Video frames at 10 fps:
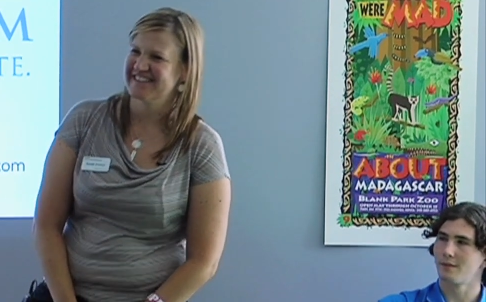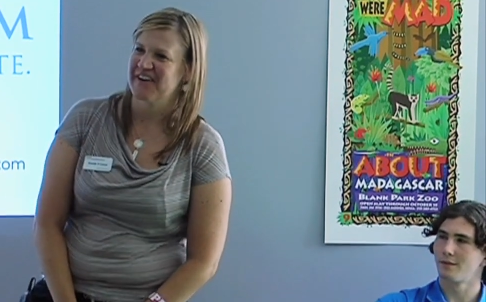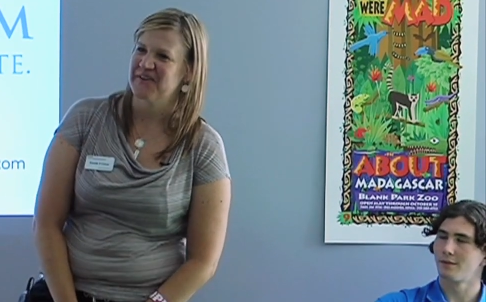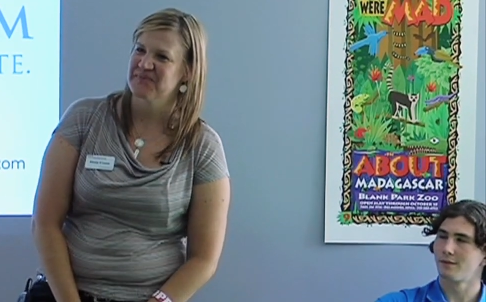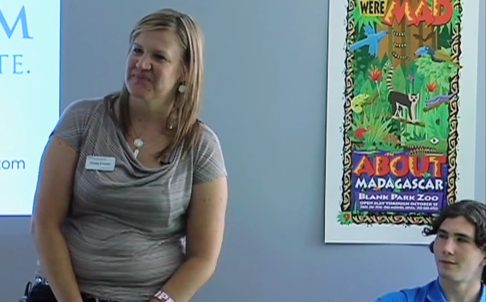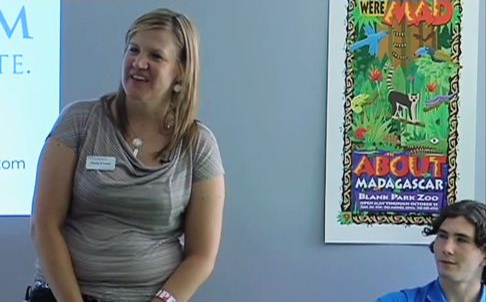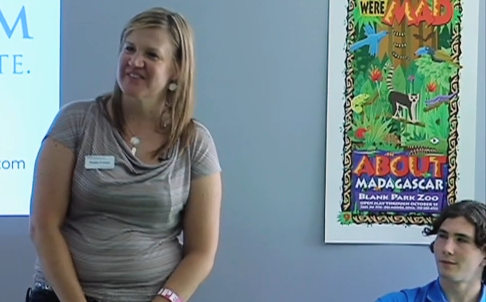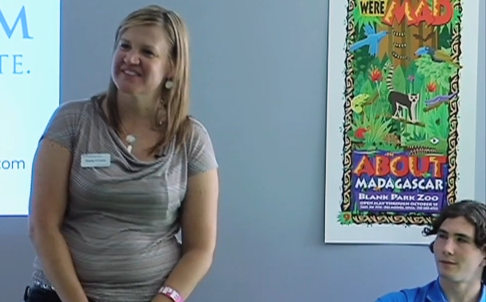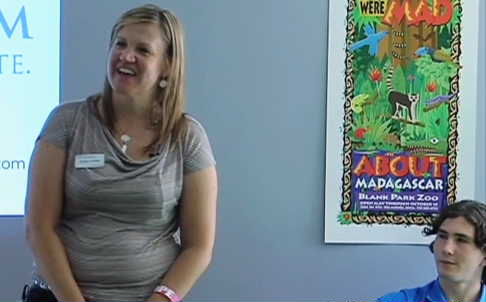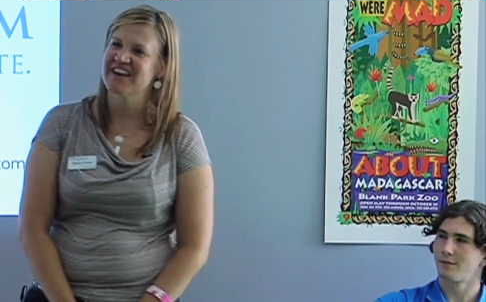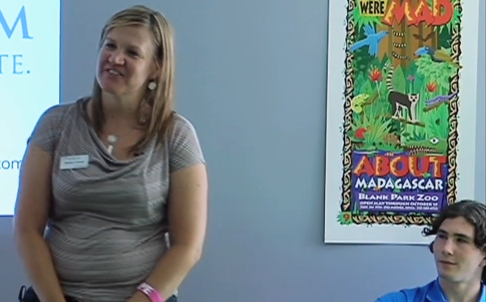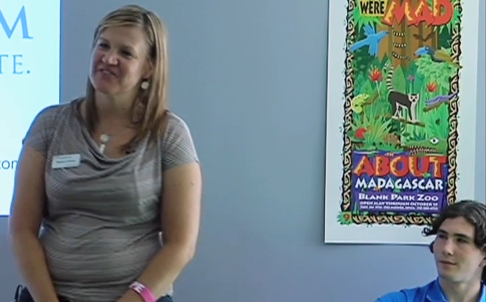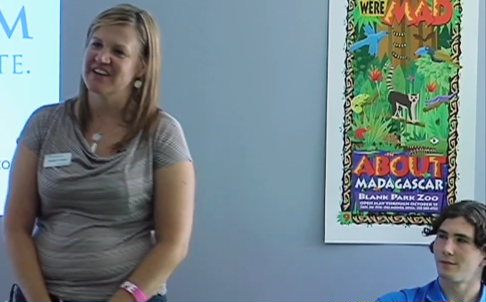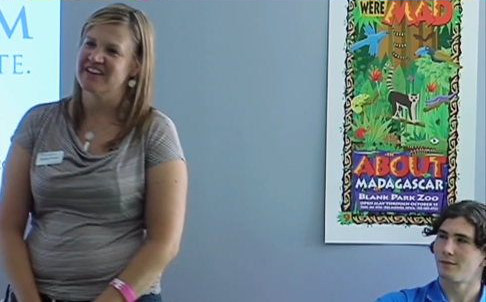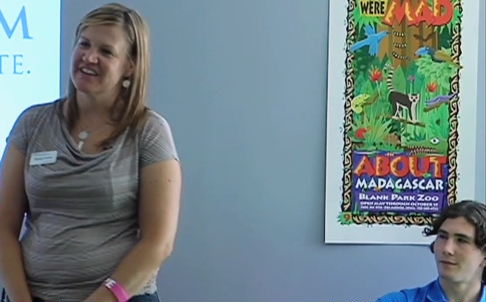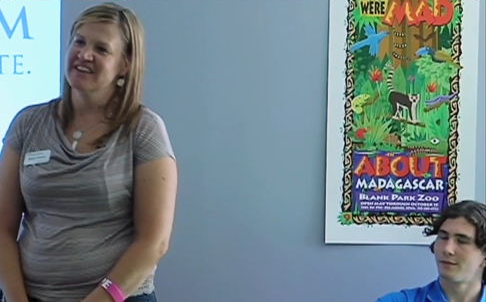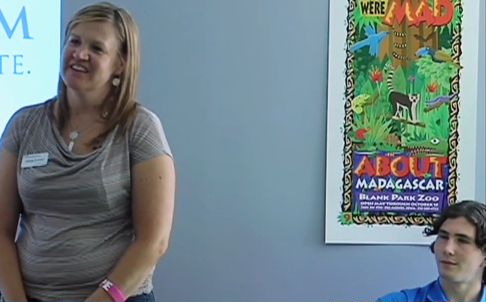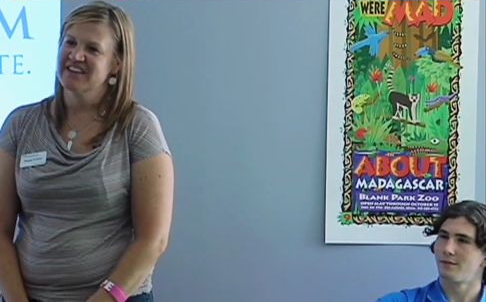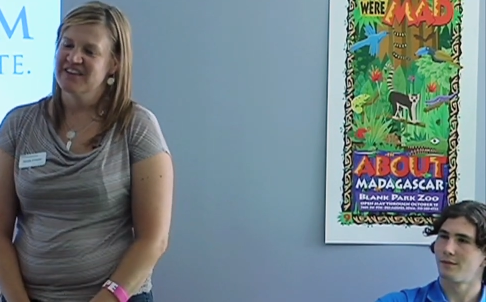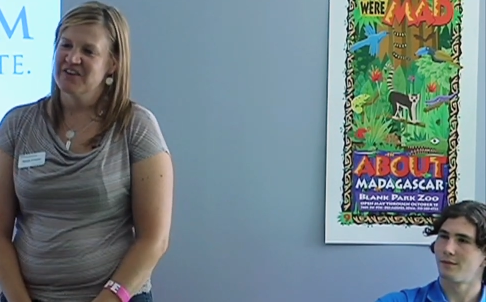Speaker 1: so that was kind of a,
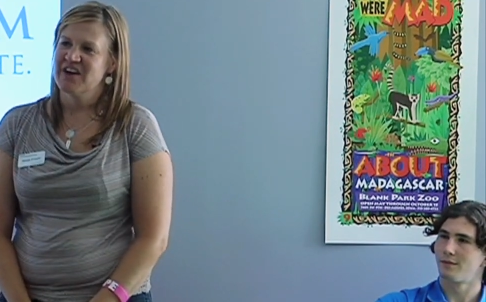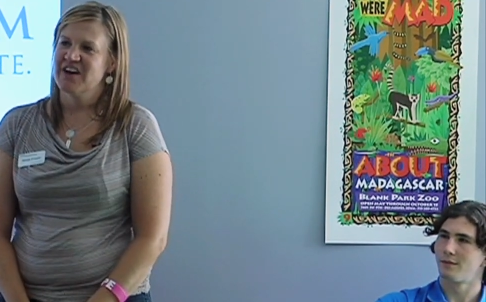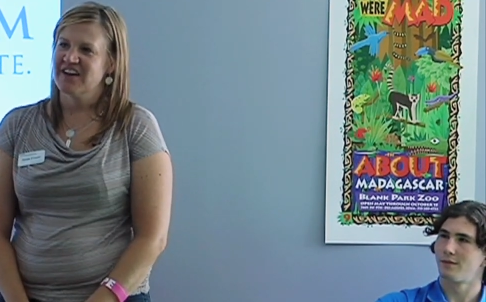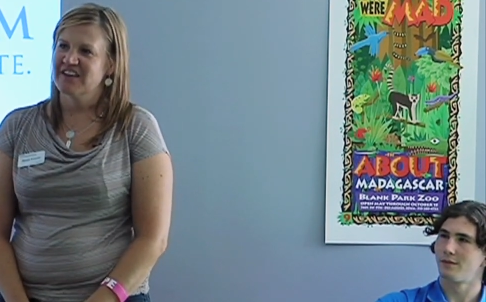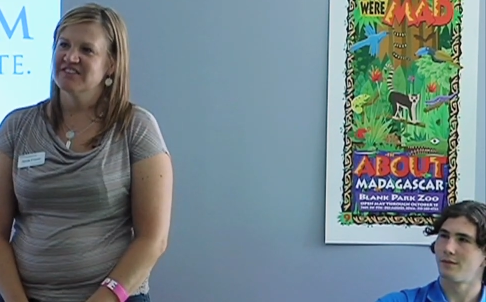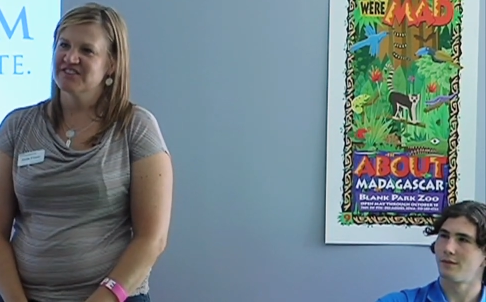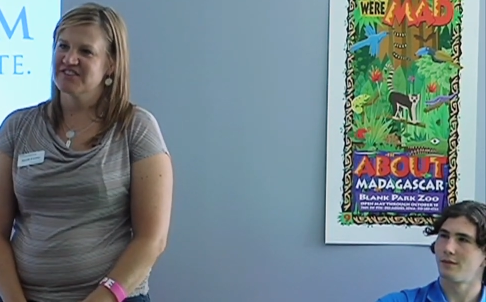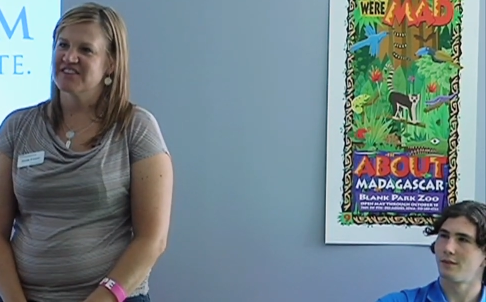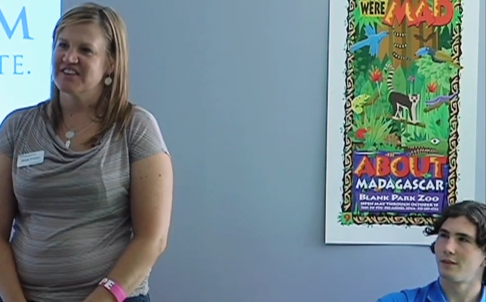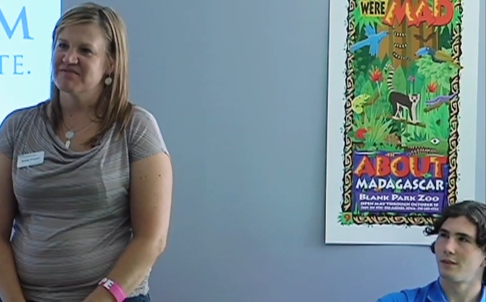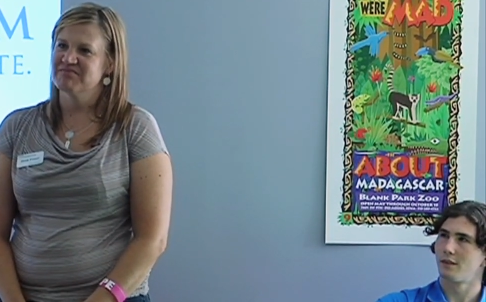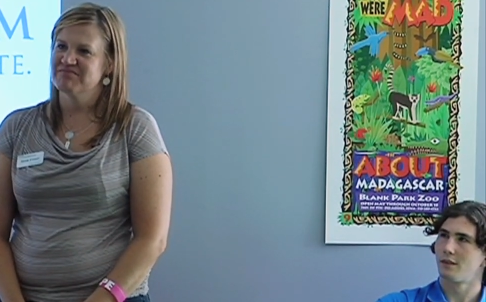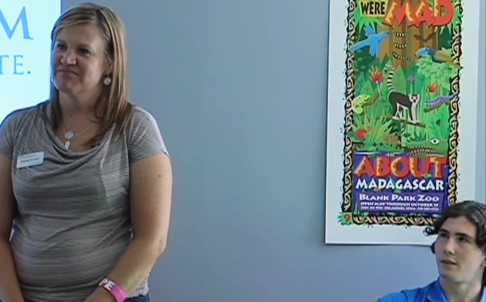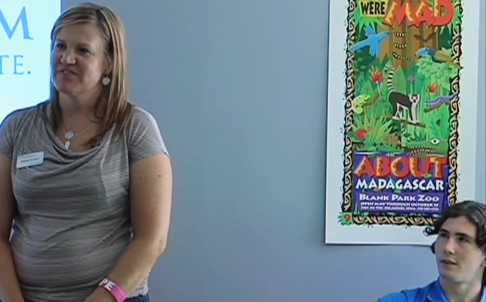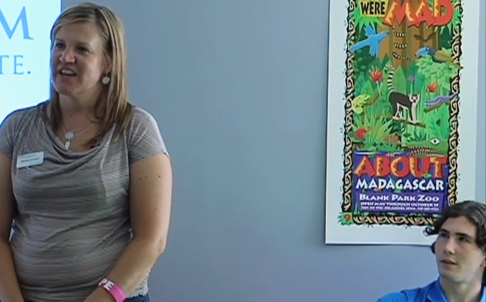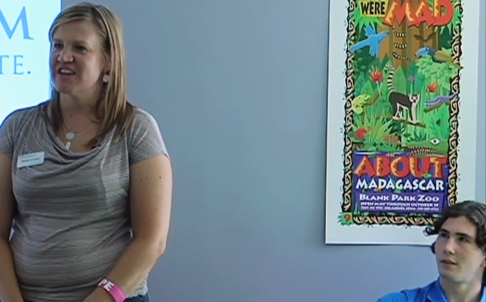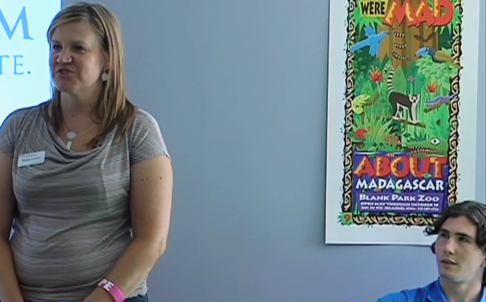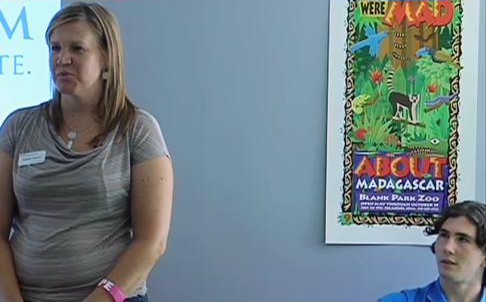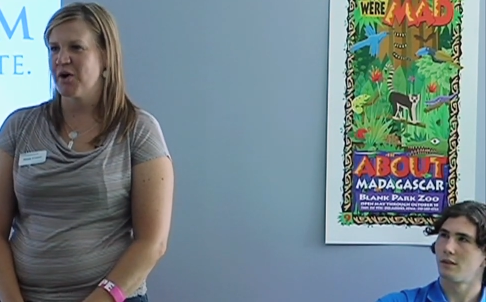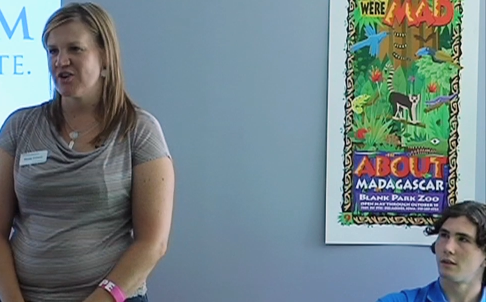just a
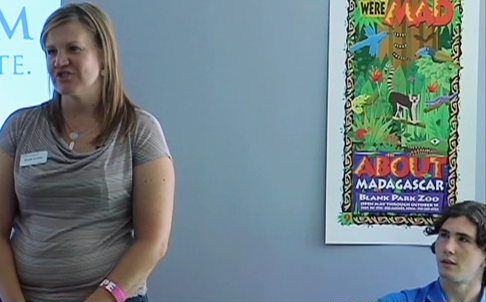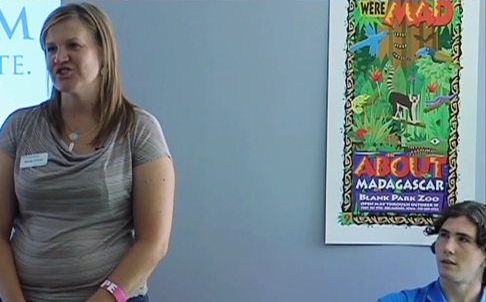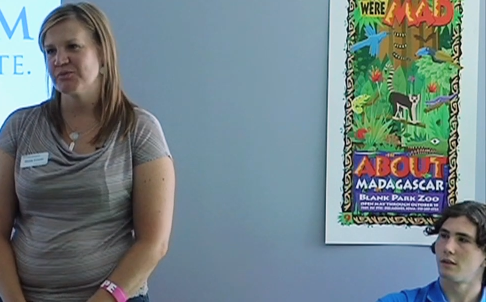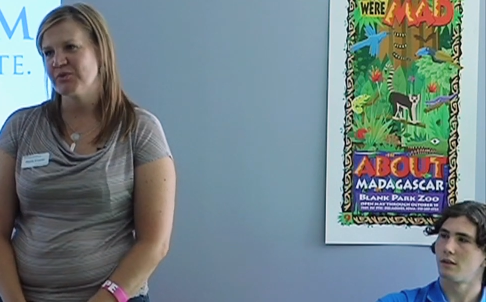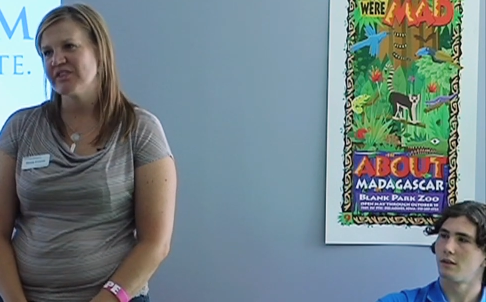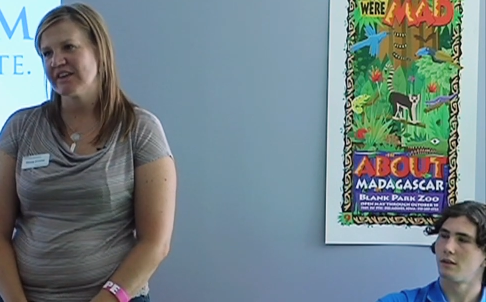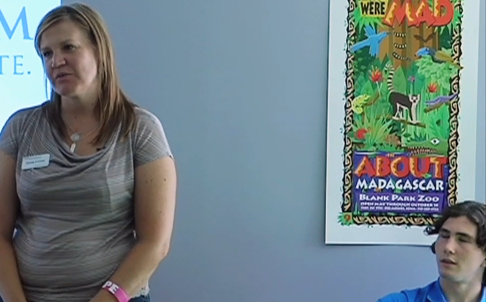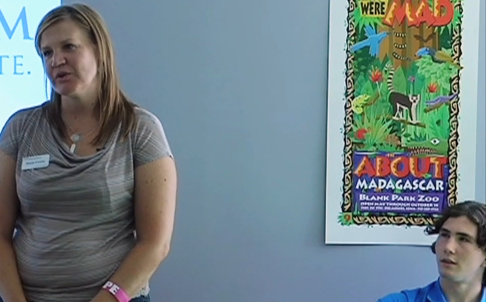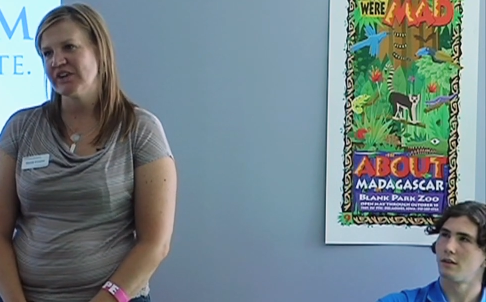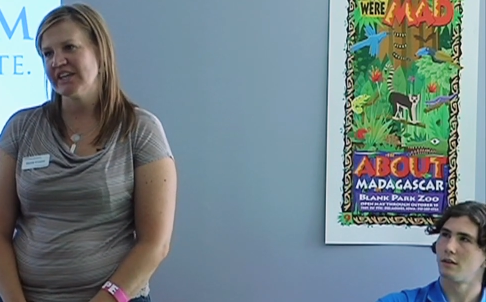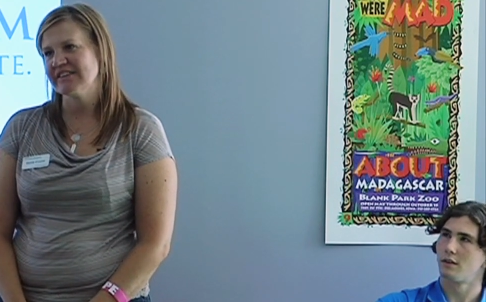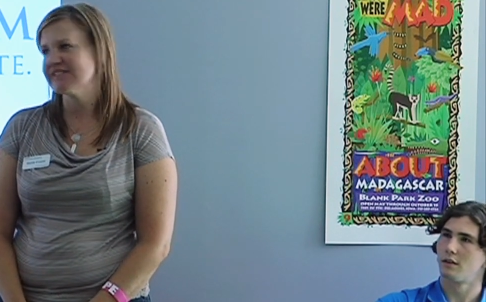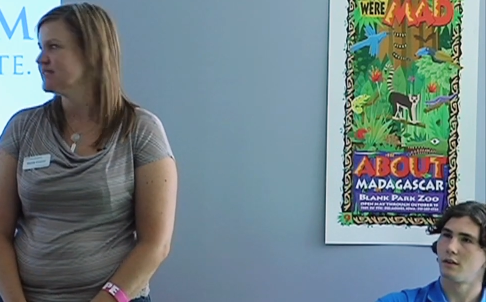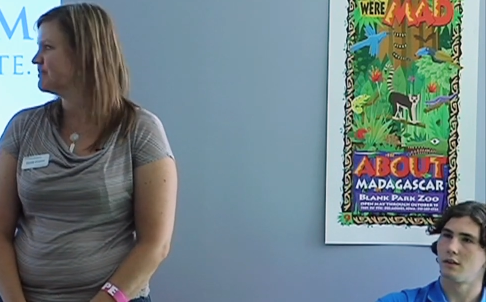natural partnership with the communities.